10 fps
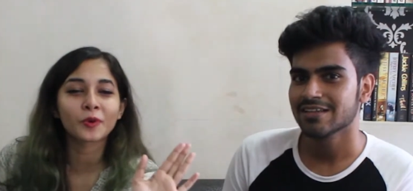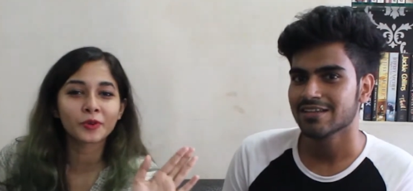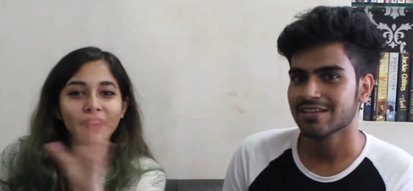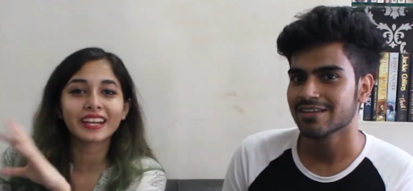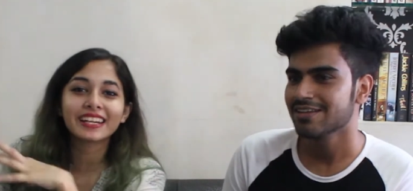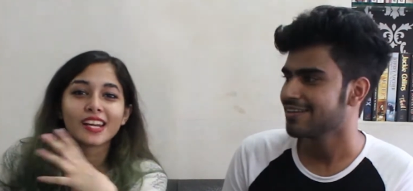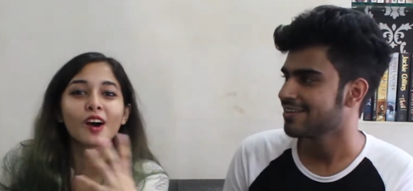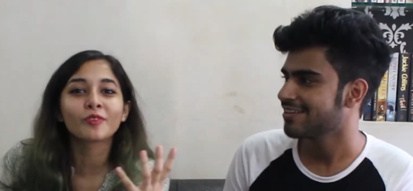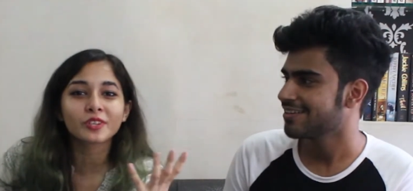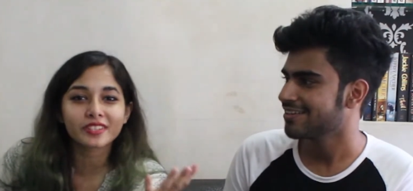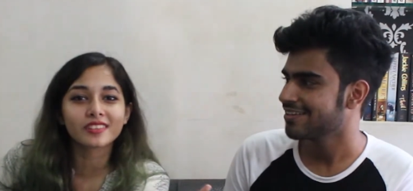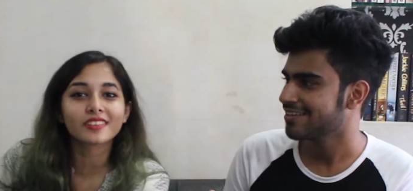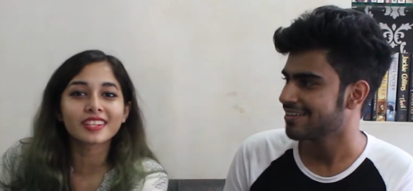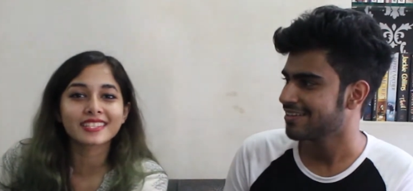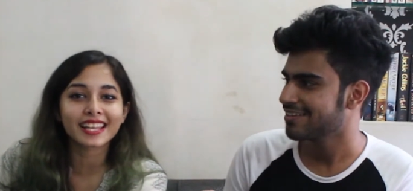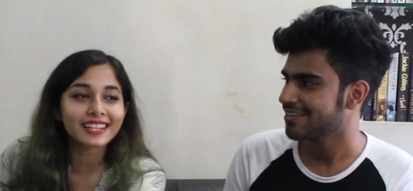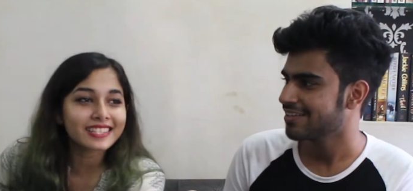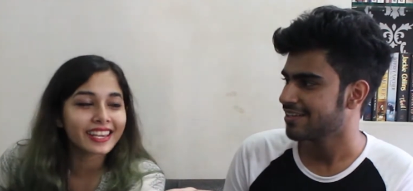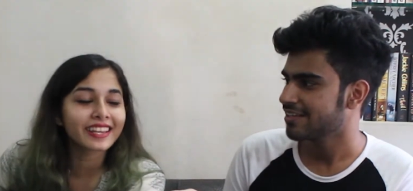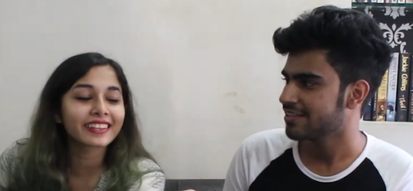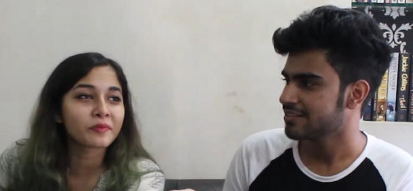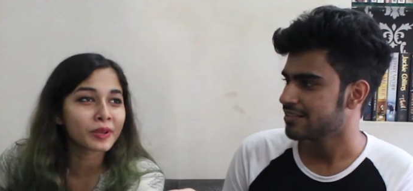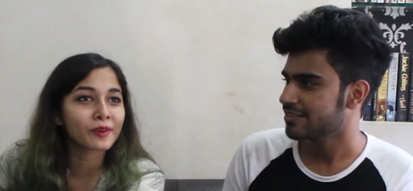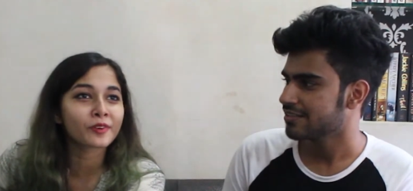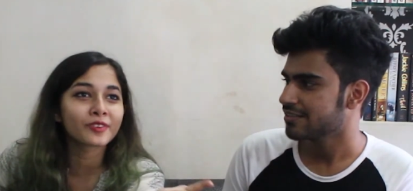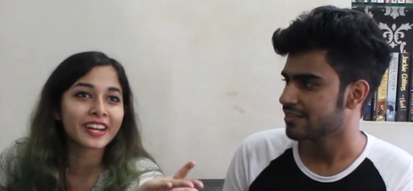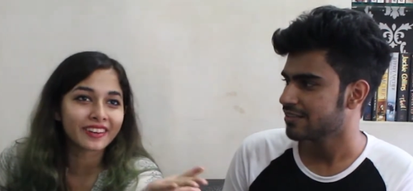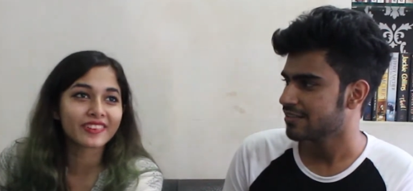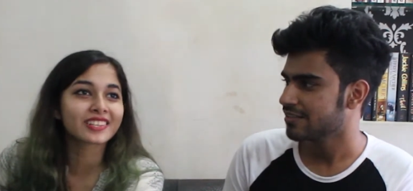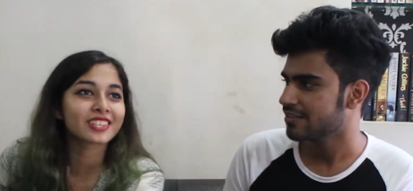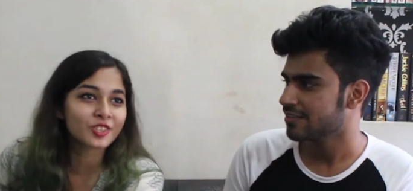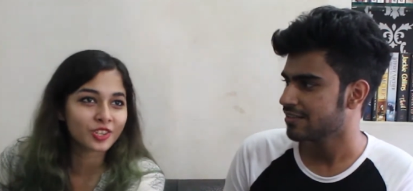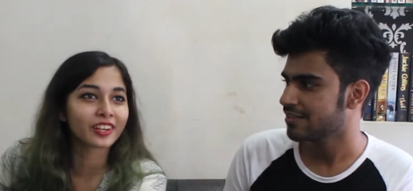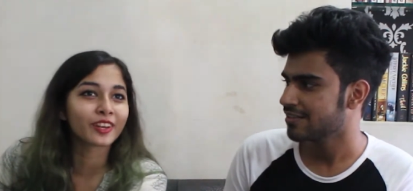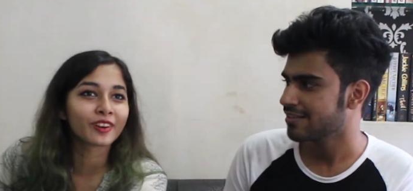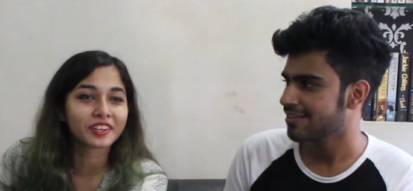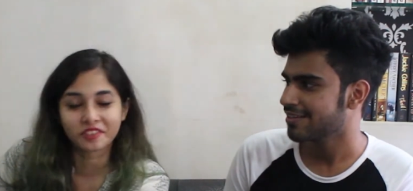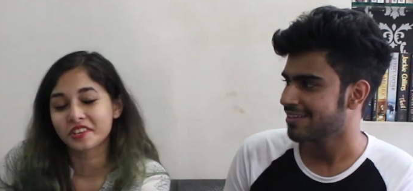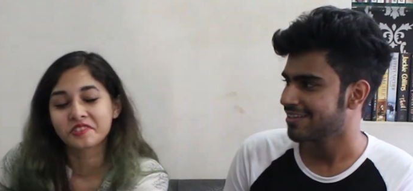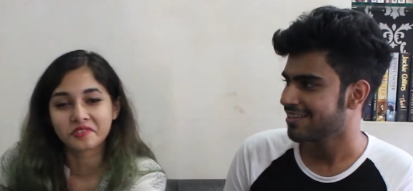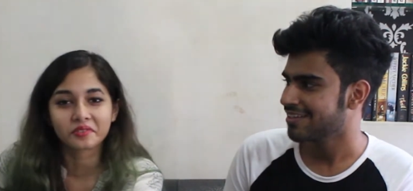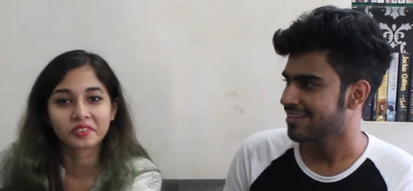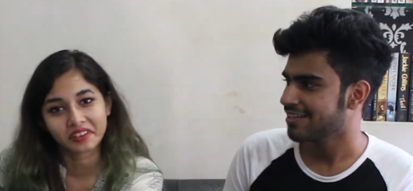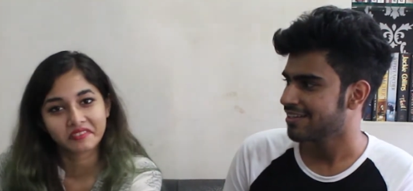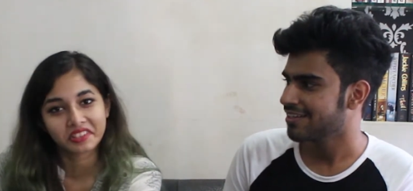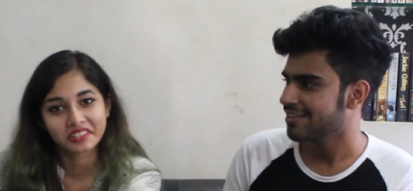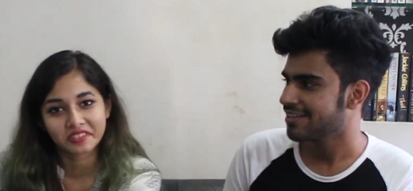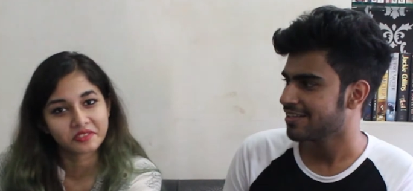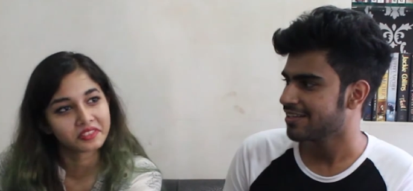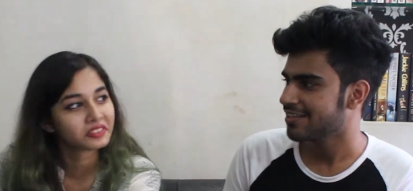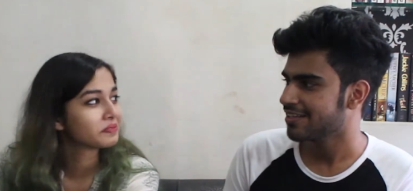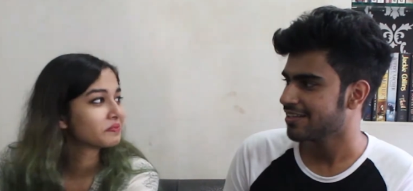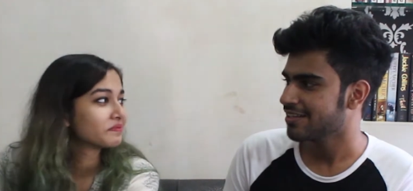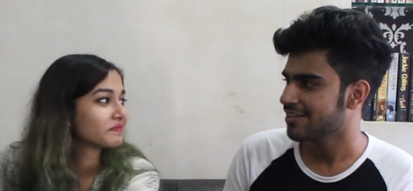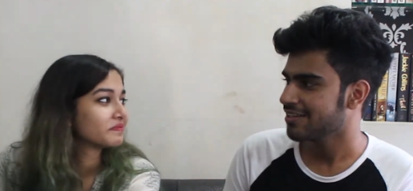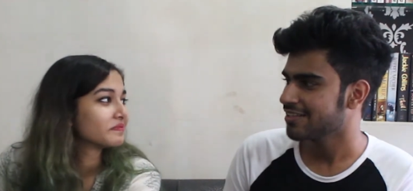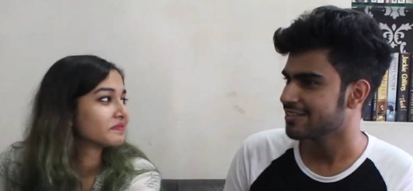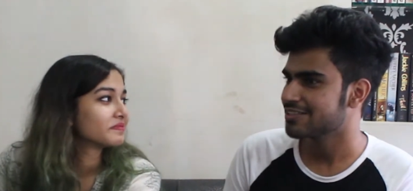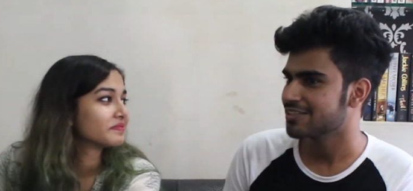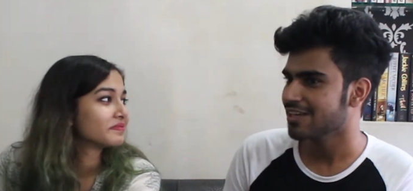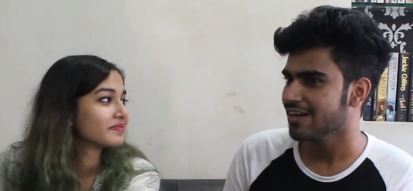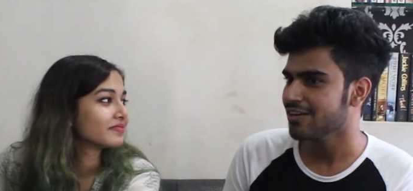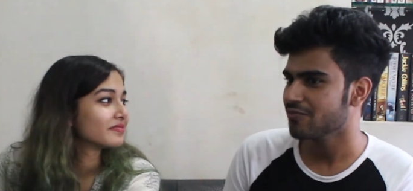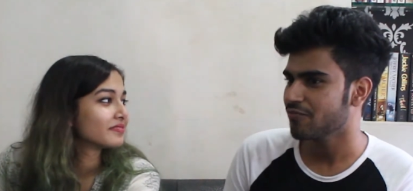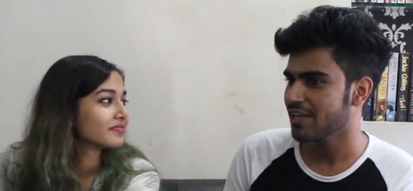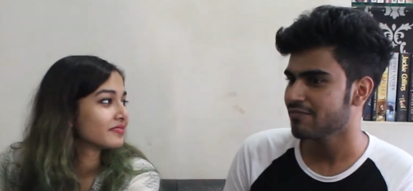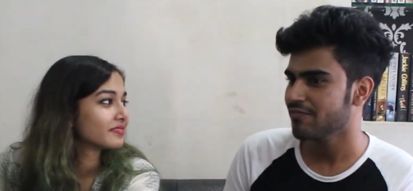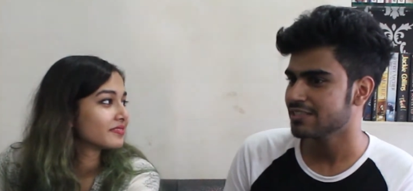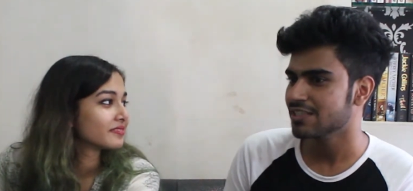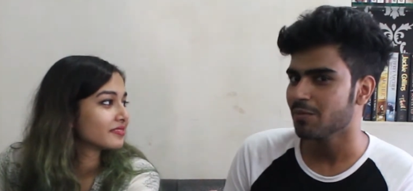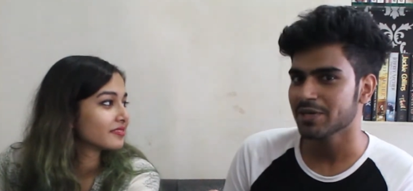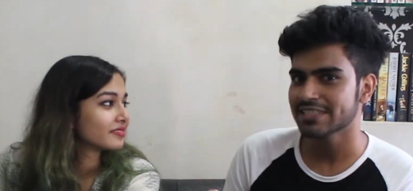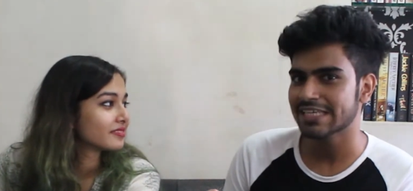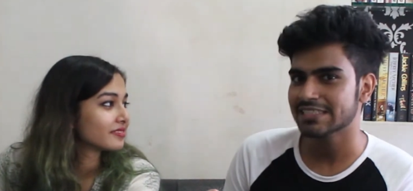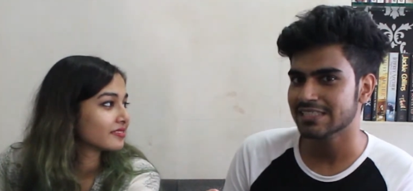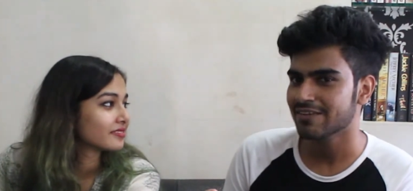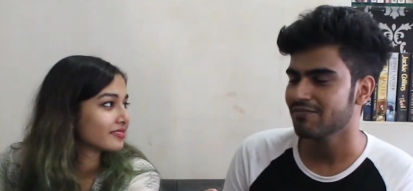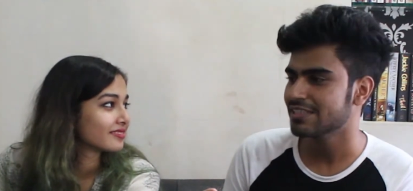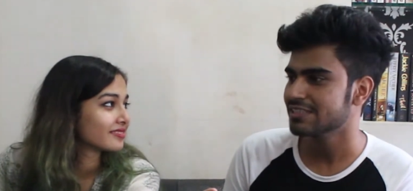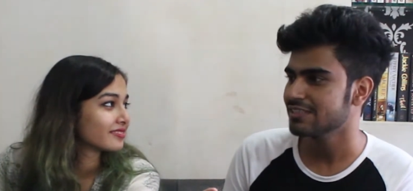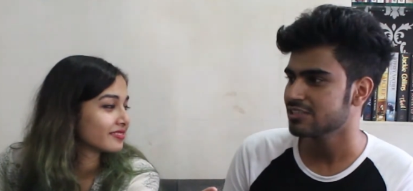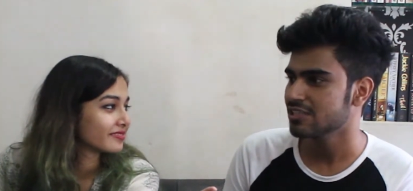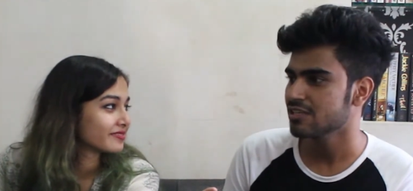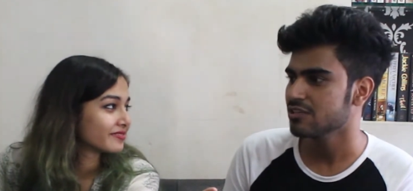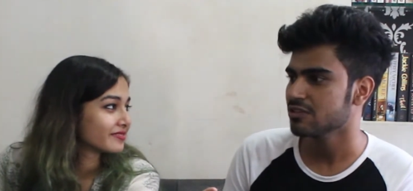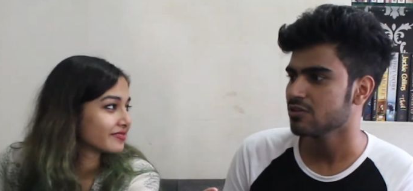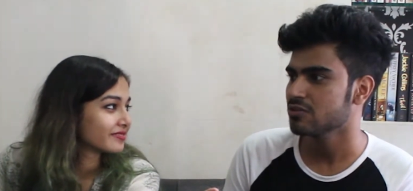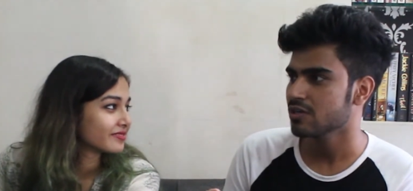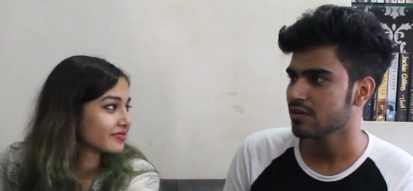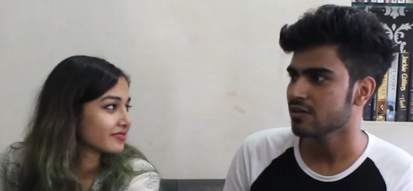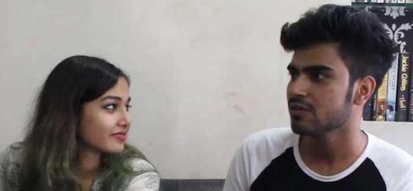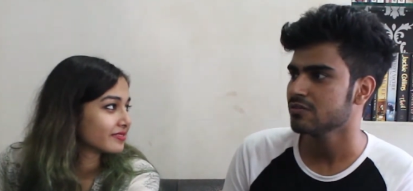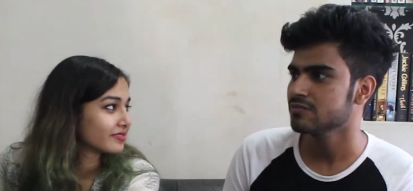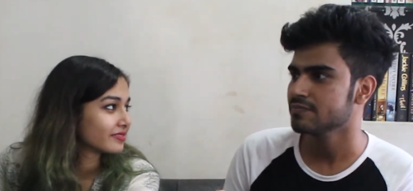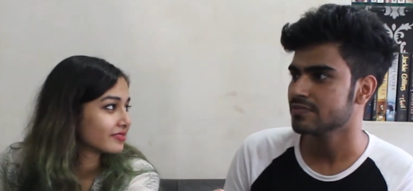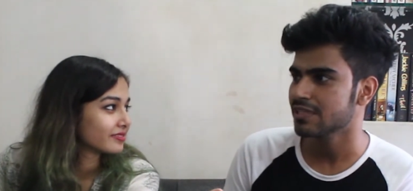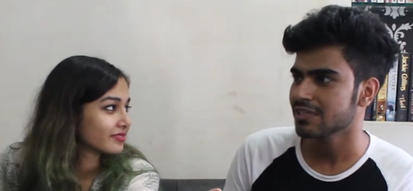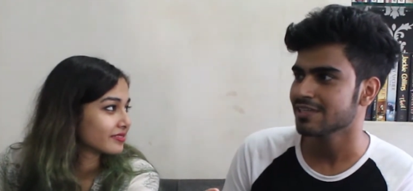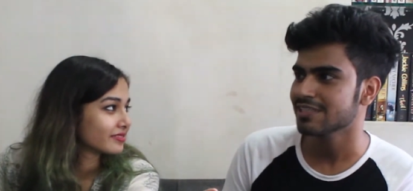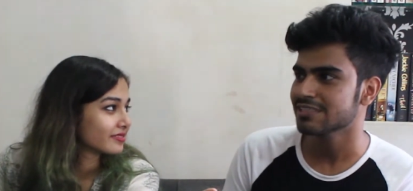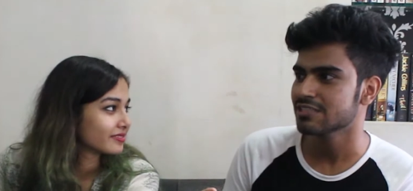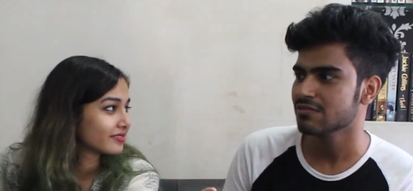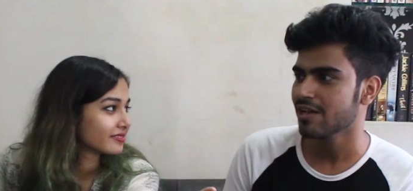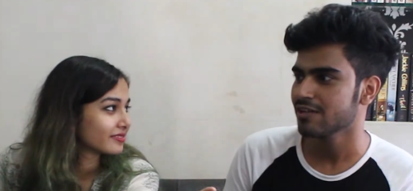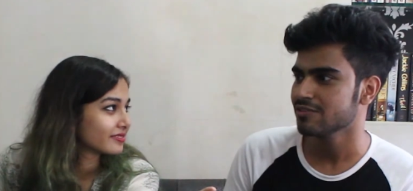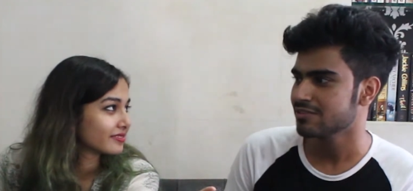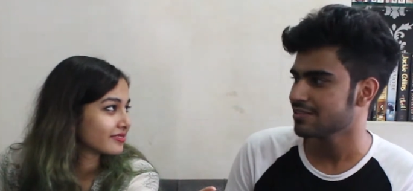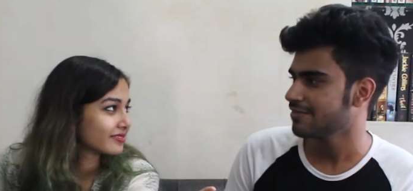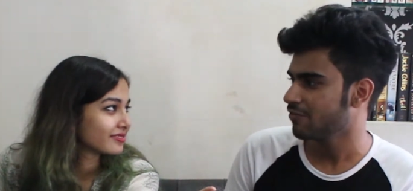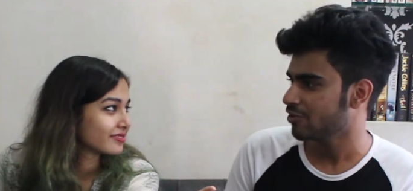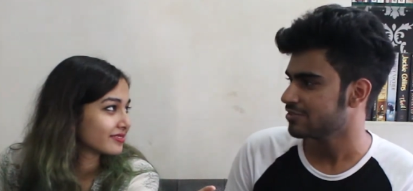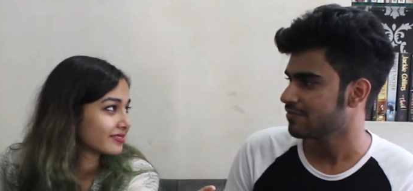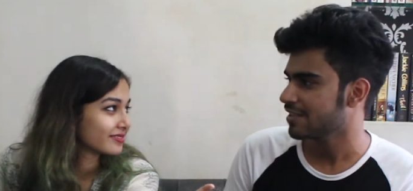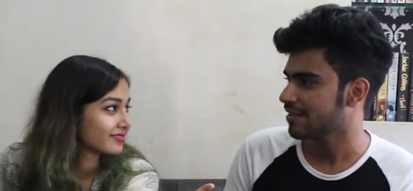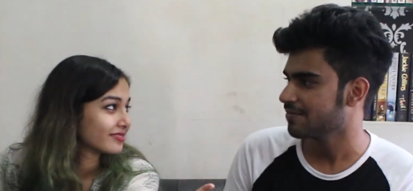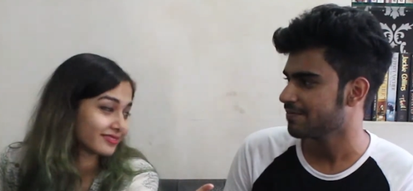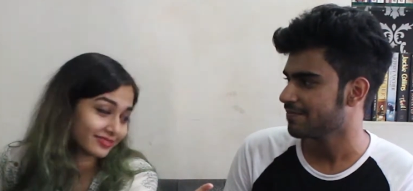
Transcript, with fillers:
Speaker 1: want to find love on Tinder is like saying that when you're going to Netflix and chill, you're literally just going to Netflix and chill.
Speaker 2: Yeah, when somebody says Netflix and chill, you turn on 13 Reasons Why and you sit and watch that.